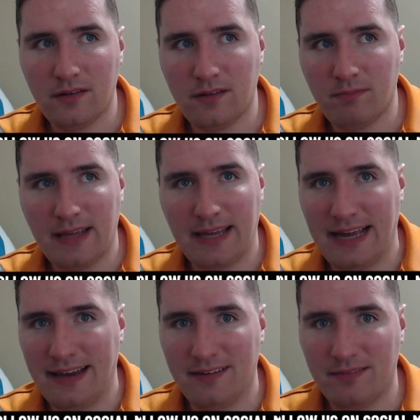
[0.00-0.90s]

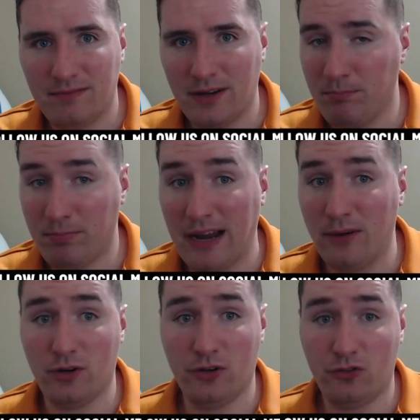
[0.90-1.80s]
Yeah, and
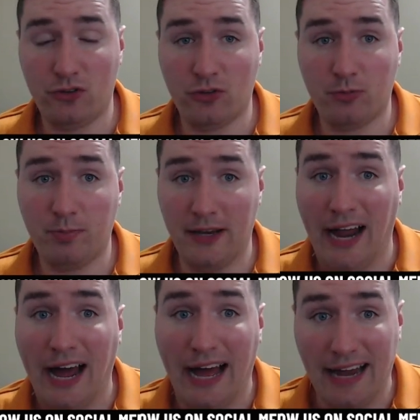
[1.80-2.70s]
Byron's just been
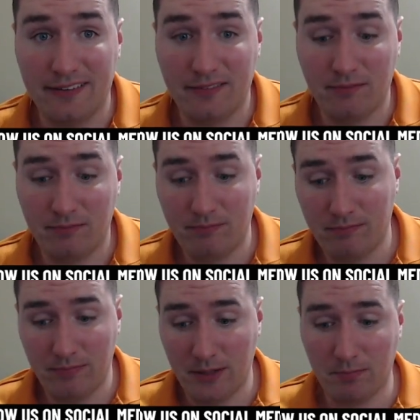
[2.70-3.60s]
hot.
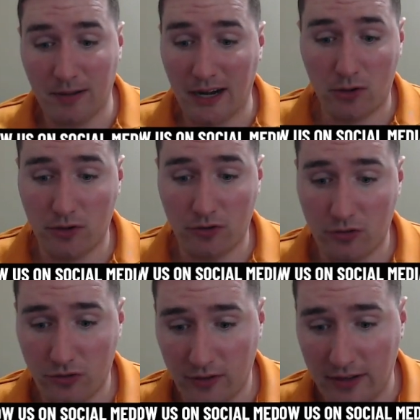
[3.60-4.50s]

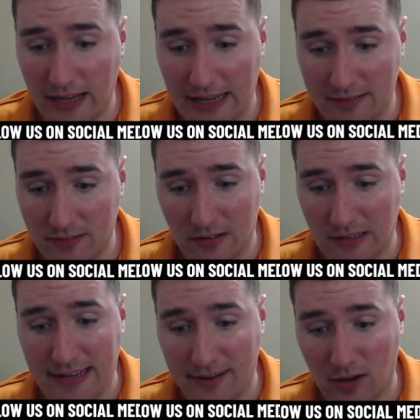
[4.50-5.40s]
Byron's not
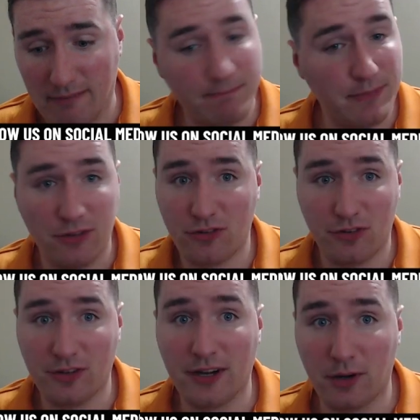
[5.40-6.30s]
let up this
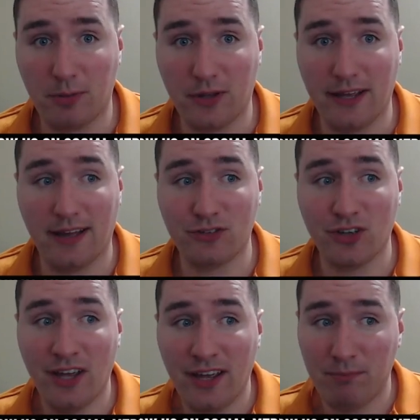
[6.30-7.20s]
entire playoffs.
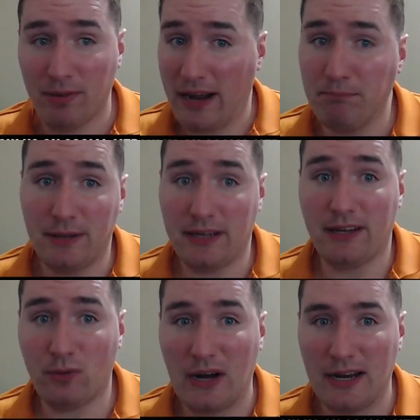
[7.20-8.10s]
But I'm
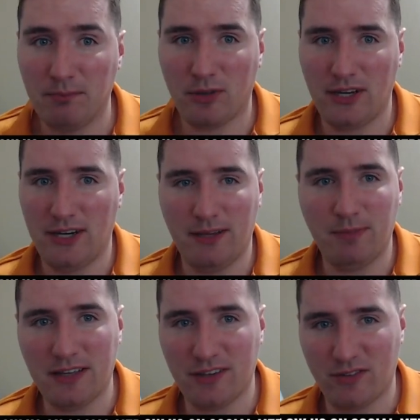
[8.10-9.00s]
picking Ryan Blaney
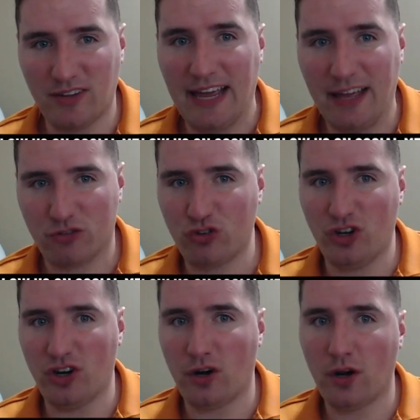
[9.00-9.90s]
because of last year.